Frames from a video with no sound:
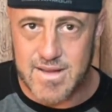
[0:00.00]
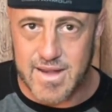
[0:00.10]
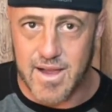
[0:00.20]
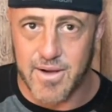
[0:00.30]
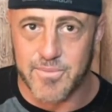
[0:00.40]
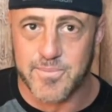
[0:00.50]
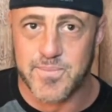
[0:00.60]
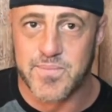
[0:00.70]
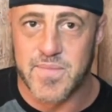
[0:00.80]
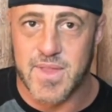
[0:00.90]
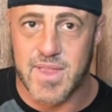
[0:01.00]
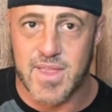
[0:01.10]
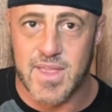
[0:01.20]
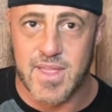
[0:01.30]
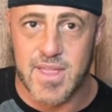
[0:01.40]
just now, I knew it wouldn't work.
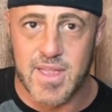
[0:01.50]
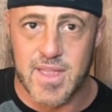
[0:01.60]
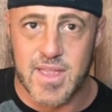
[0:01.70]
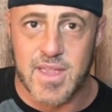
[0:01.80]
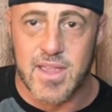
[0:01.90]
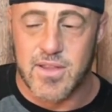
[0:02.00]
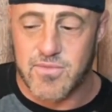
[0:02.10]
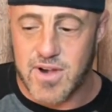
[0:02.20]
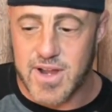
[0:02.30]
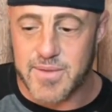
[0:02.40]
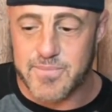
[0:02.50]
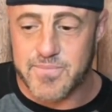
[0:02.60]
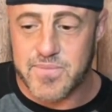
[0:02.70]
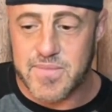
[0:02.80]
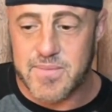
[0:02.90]
Right.
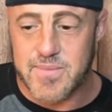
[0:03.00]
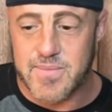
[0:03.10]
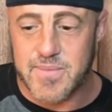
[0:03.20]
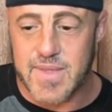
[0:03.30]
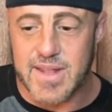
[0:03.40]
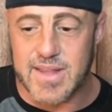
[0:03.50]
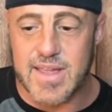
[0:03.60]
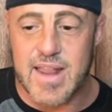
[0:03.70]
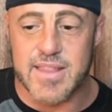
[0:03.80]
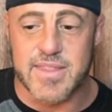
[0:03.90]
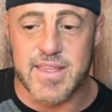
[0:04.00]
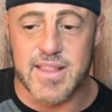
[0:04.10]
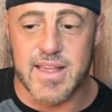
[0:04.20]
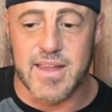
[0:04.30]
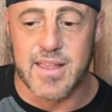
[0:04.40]
And you got to think,
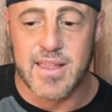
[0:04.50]
like,